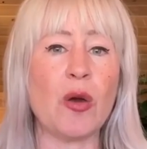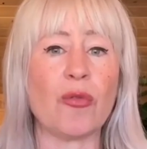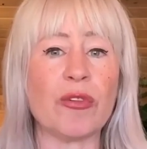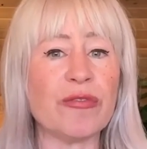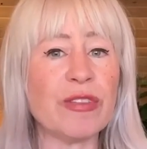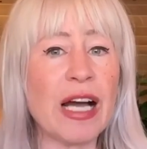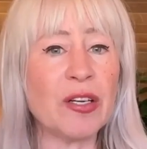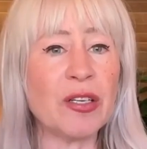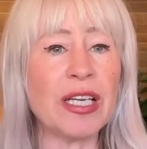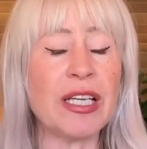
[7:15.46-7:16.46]
with
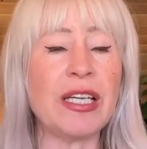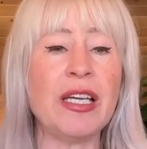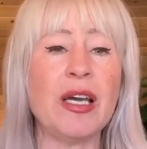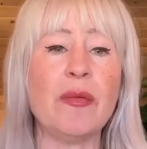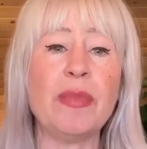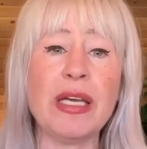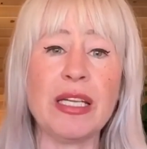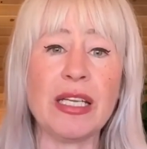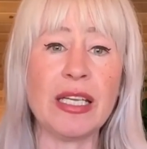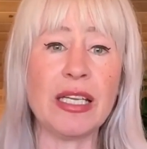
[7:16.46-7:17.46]
flattery,
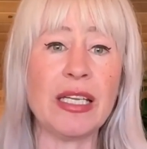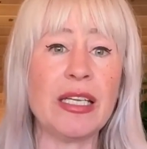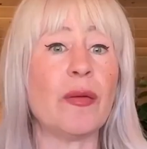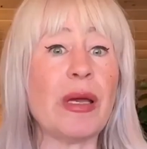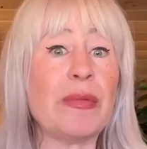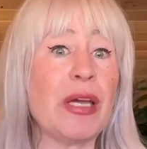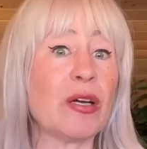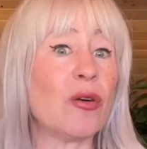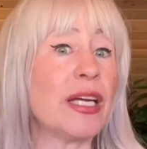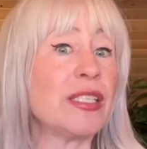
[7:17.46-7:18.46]
pity, maybe a
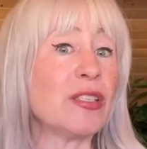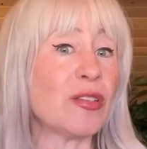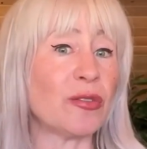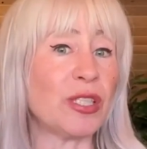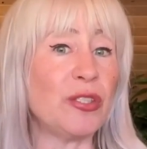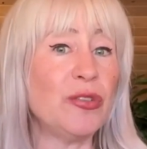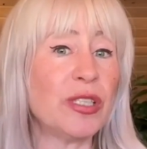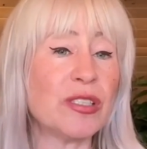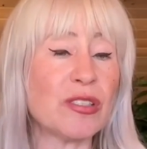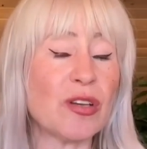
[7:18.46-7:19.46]
crisis only you
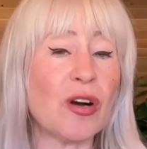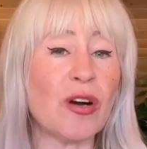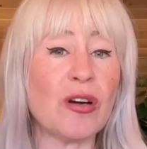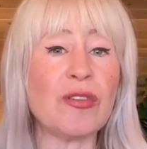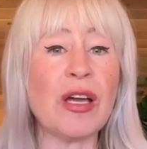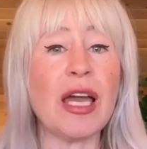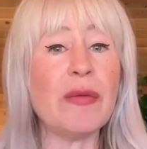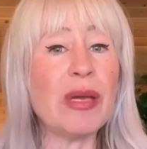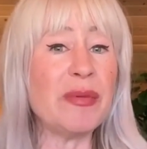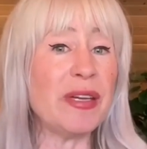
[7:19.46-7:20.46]
can solve, and
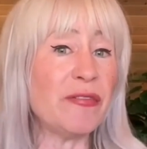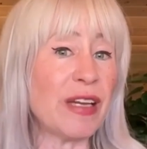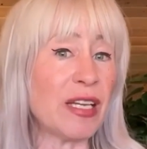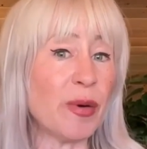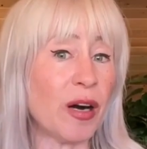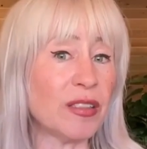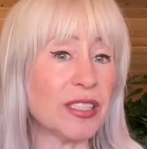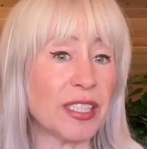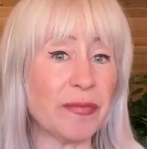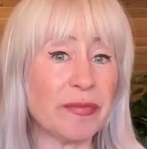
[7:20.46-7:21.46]
maybe a fake
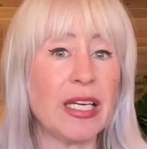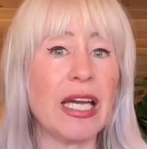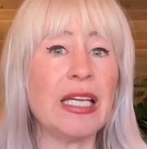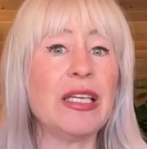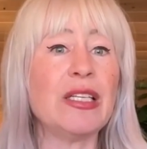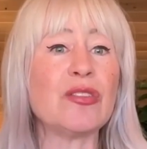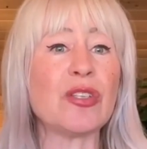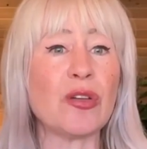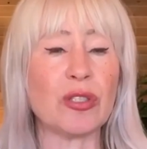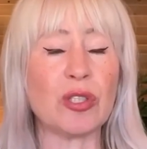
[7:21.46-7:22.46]
apology. And then
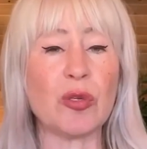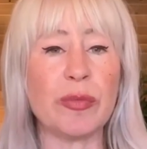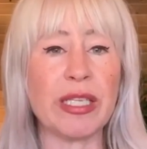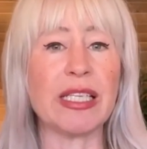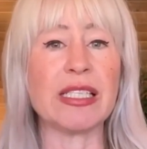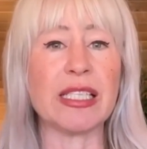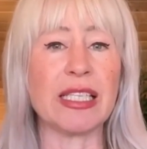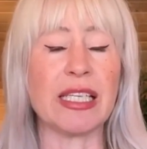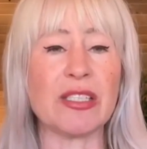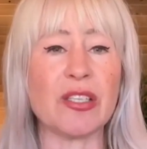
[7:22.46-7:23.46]
so the loop begins
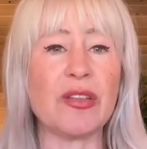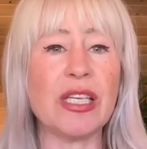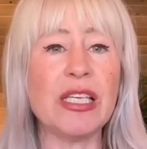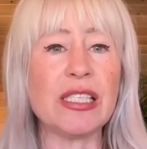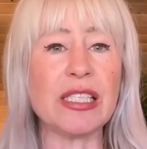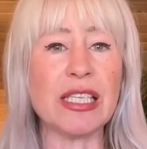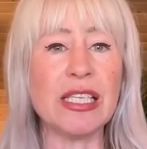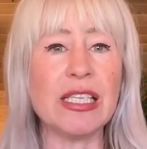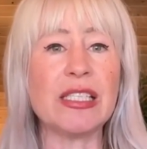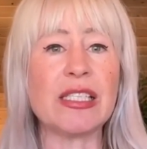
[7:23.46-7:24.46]
again. So this
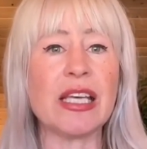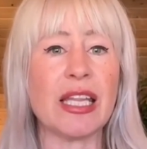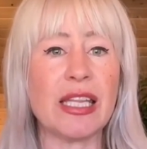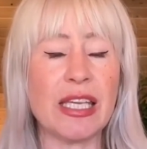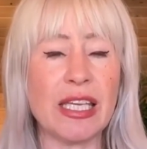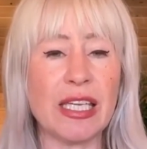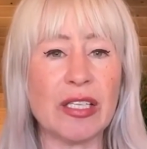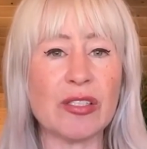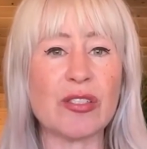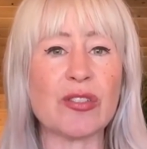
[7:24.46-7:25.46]
is the
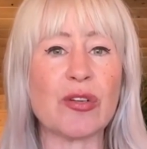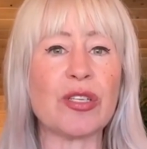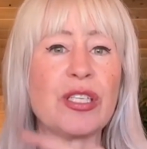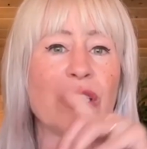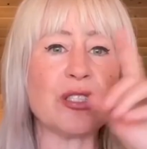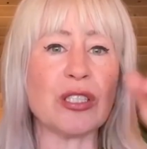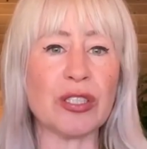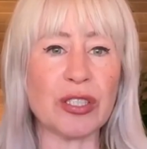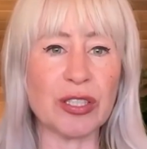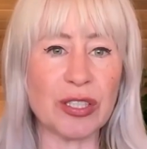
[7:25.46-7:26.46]

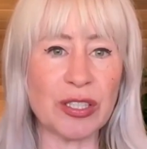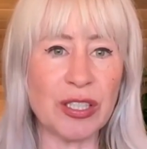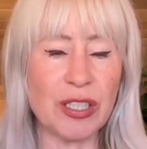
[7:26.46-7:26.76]
circular